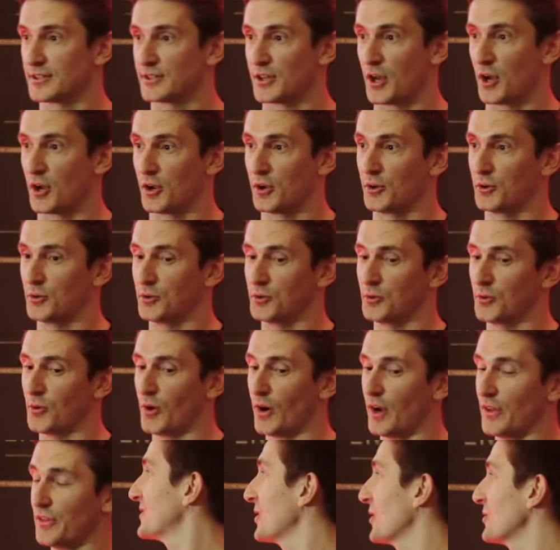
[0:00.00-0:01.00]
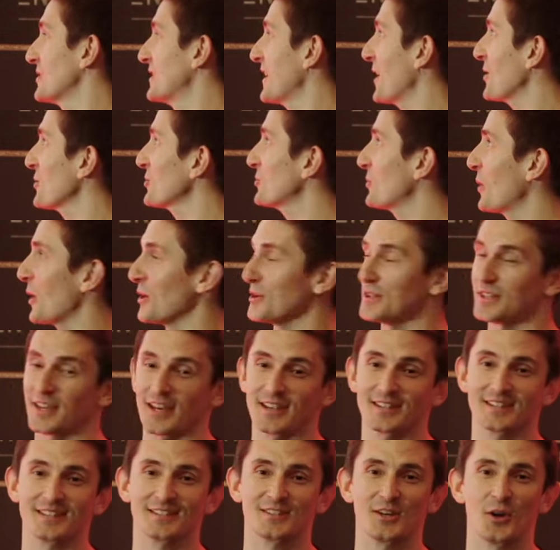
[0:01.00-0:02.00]
So sales
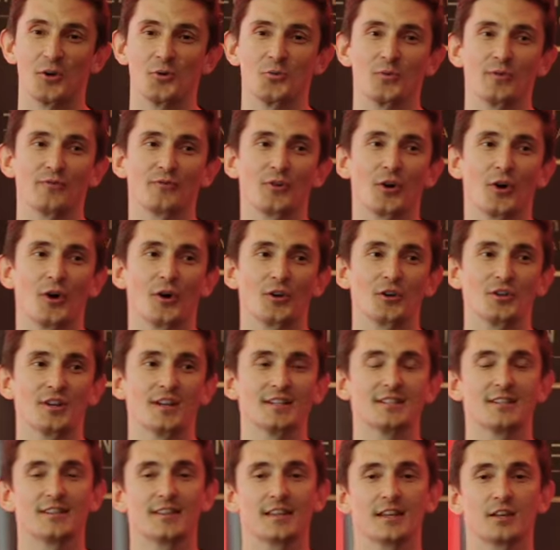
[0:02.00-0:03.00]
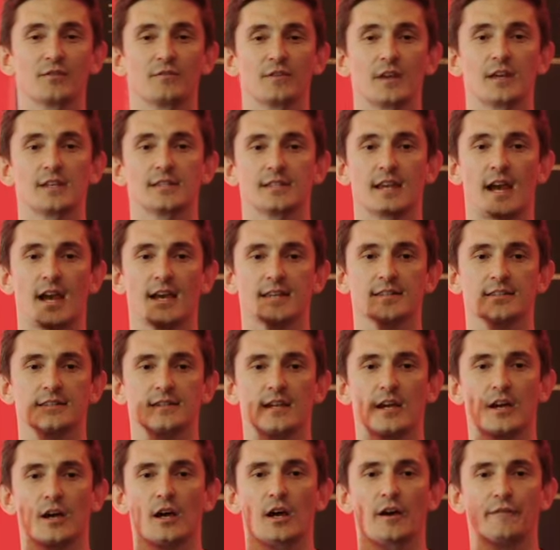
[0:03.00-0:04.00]
process. So you need to think of this as
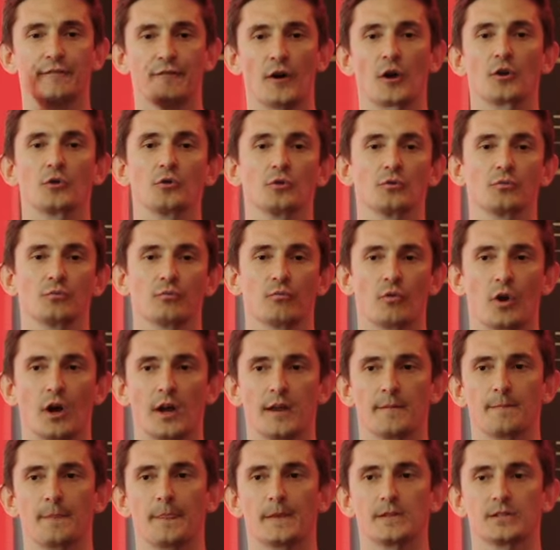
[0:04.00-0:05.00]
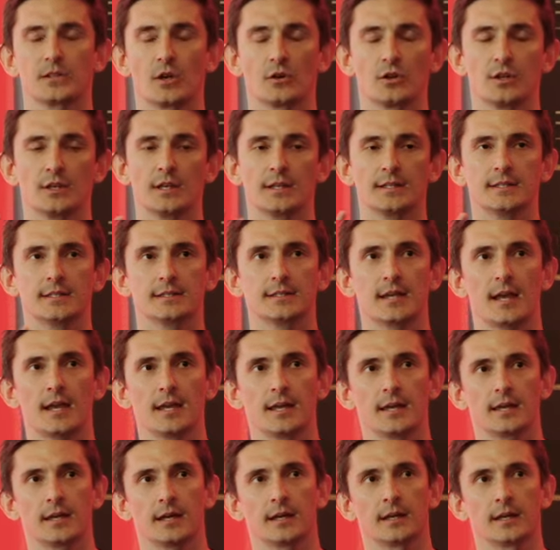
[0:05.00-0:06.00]
a funnel, right? So you need to
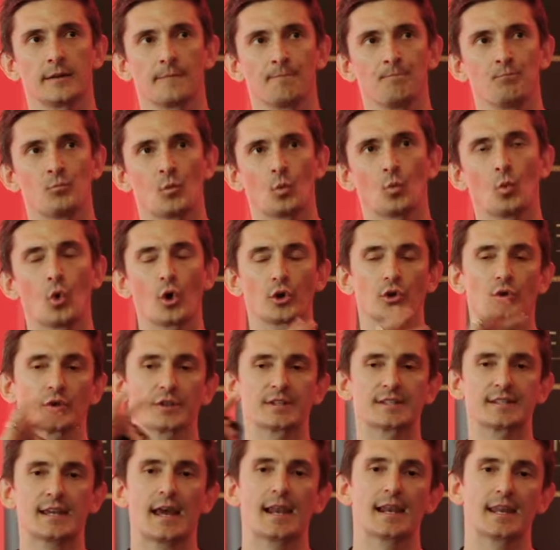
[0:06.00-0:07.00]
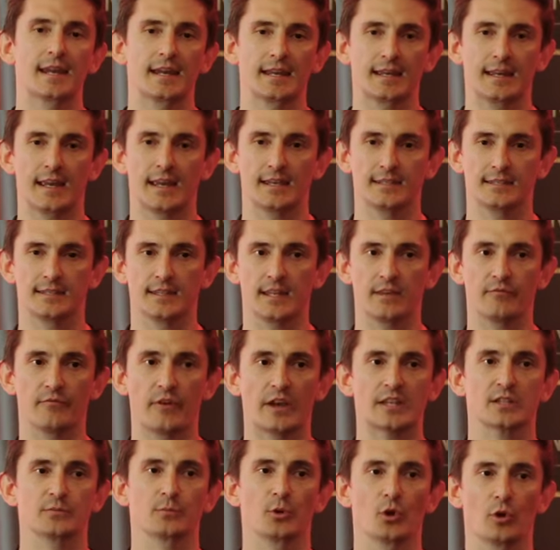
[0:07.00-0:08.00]
take what you're selling is the
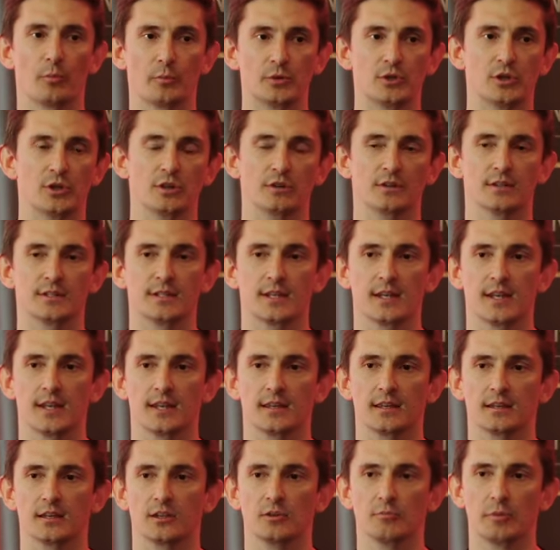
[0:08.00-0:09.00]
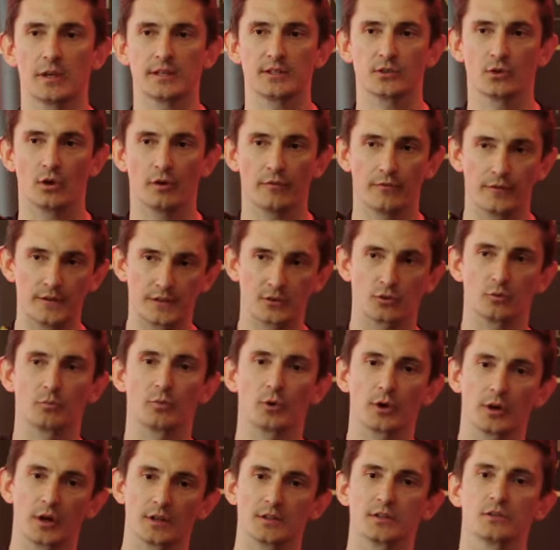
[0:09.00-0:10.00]
investment opportunity. It's not a physical
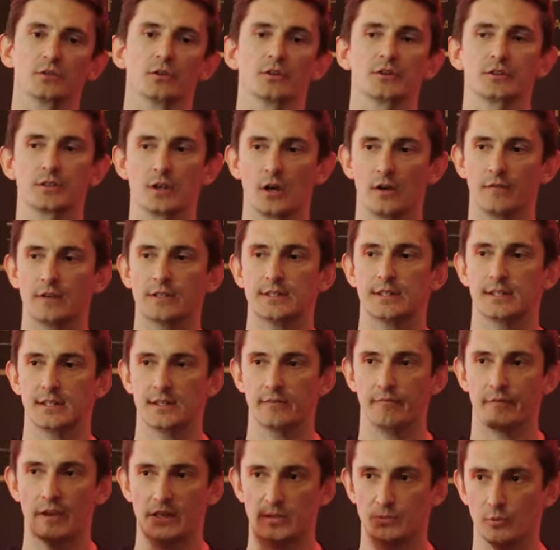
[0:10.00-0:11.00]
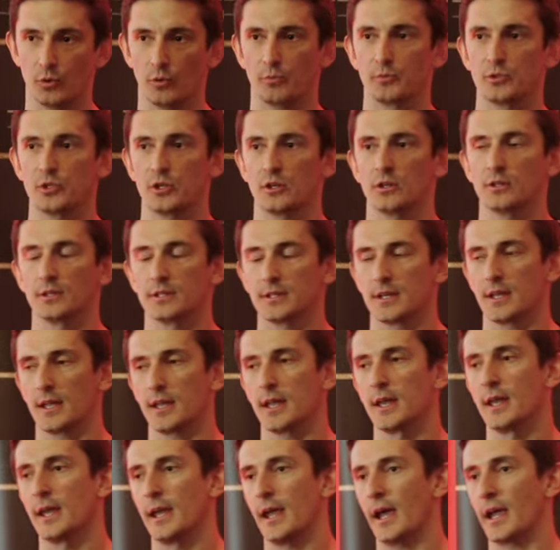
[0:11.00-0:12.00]
product, it's not a service, it's an investment opportunity.
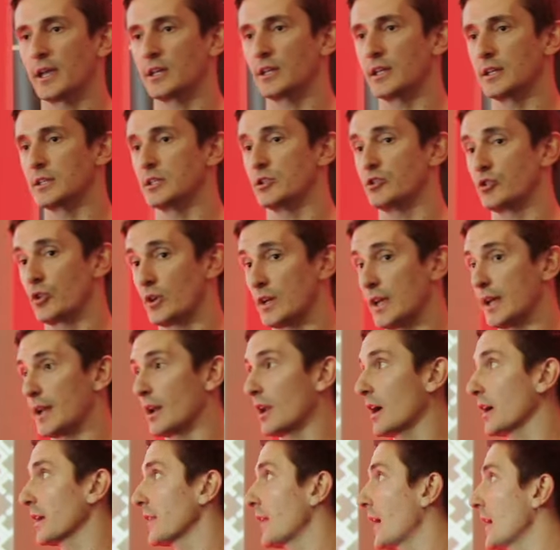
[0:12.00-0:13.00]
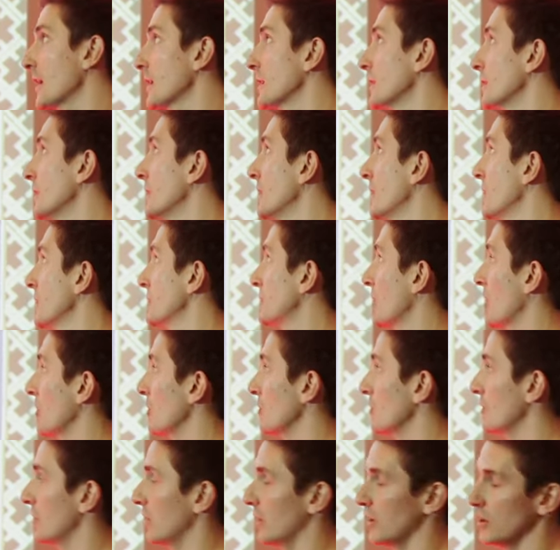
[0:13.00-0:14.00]
And you need to treat it like that.
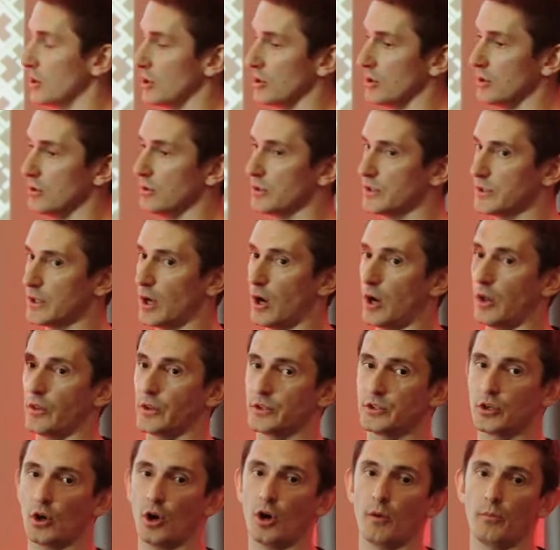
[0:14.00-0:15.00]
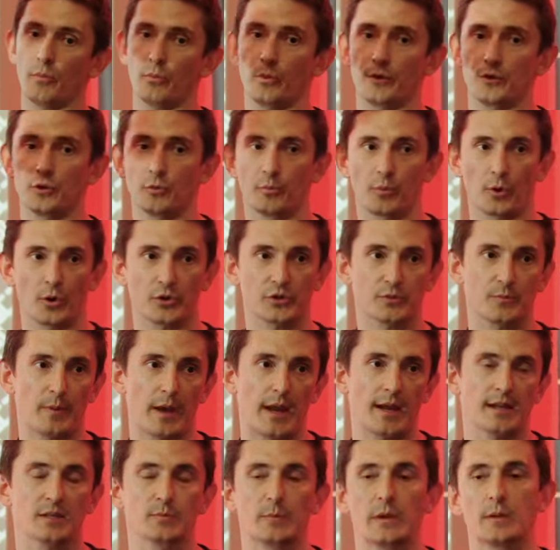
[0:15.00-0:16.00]
So you start at the top with your
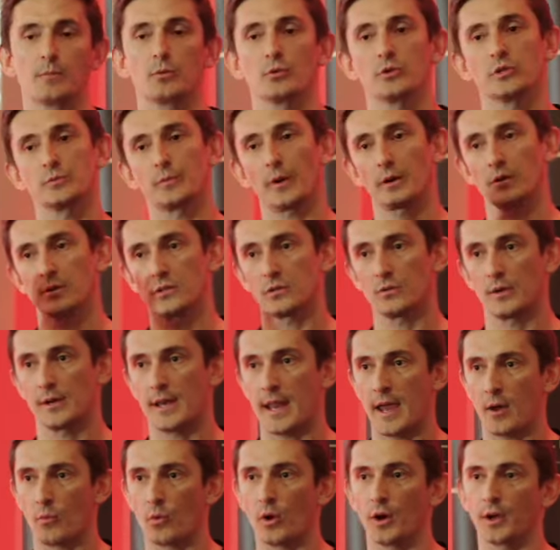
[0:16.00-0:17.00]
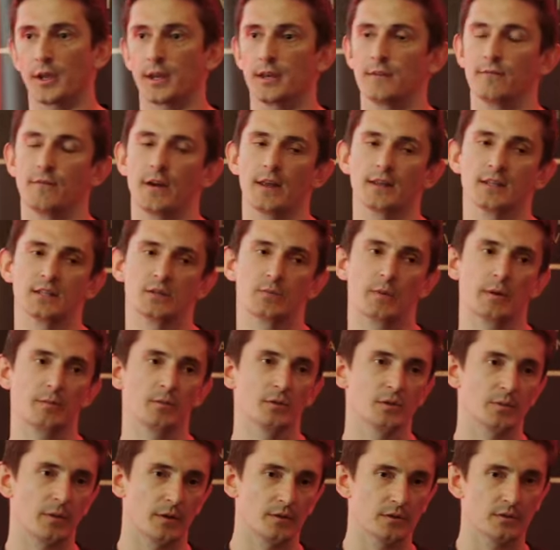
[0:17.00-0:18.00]
prospects, people you've spoken to at networking events, people
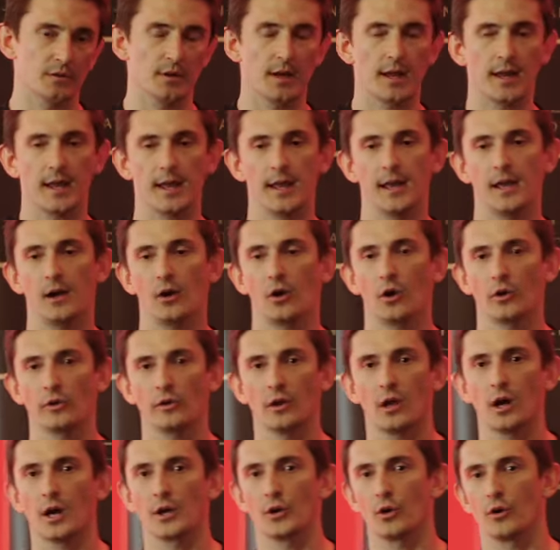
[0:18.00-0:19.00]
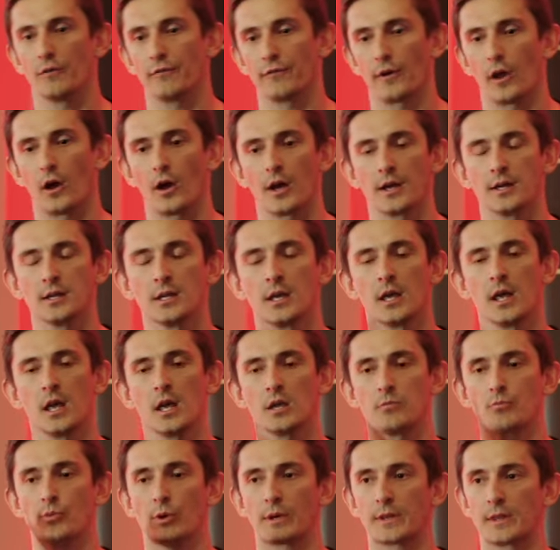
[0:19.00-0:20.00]
you spoke to here, online, offline,
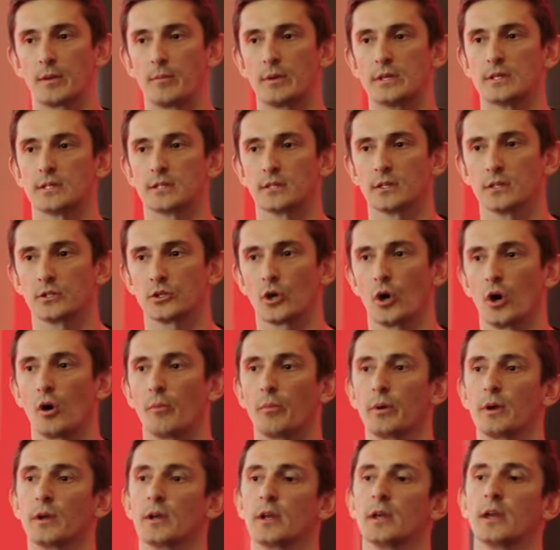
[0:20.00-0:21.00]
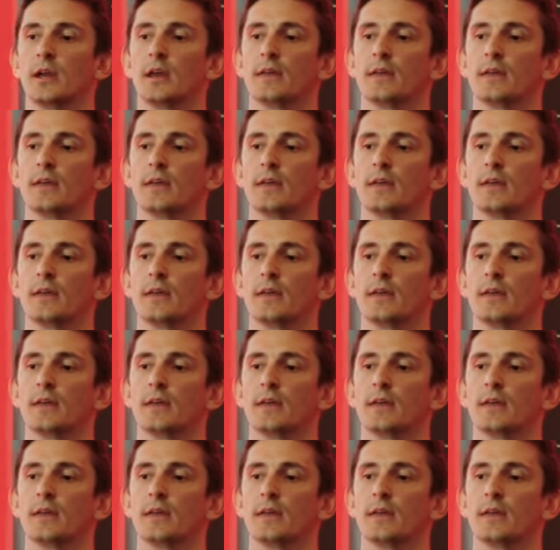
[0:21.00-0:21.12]
bring them into the top.